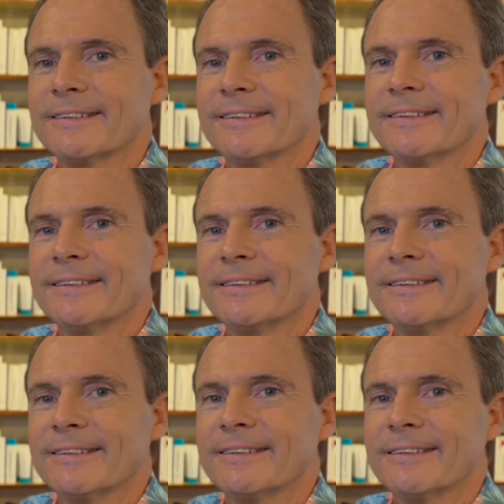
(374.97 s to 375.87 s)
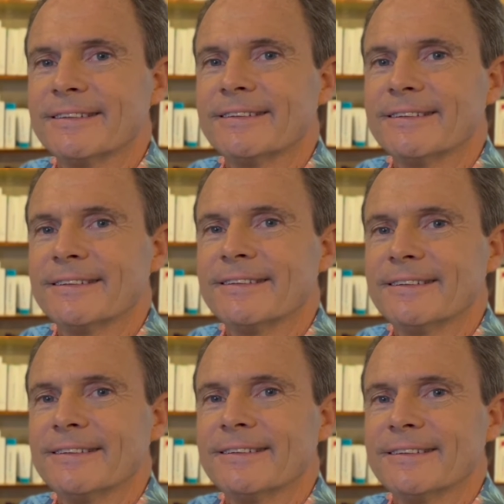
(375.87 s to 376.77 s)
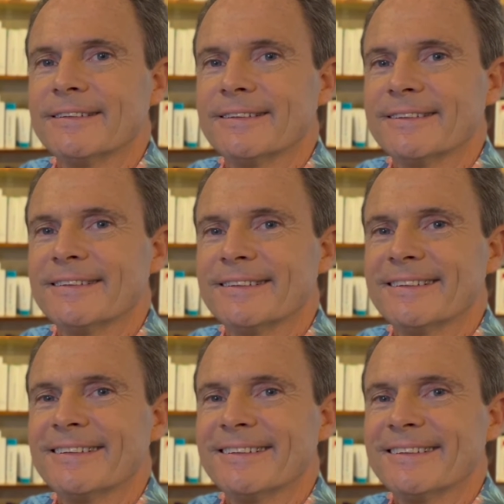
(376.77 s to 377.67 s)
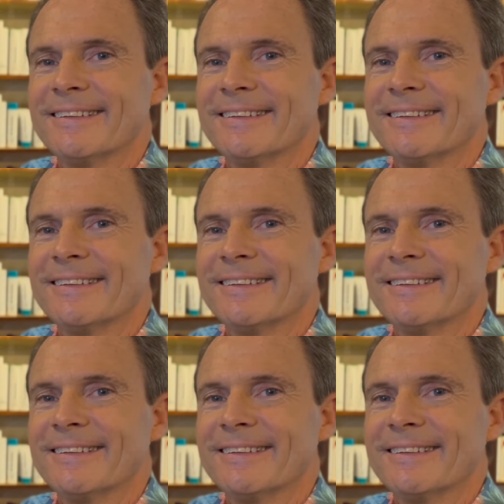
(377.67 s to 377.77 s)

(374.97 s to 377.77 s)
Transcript: This person isn't speaking.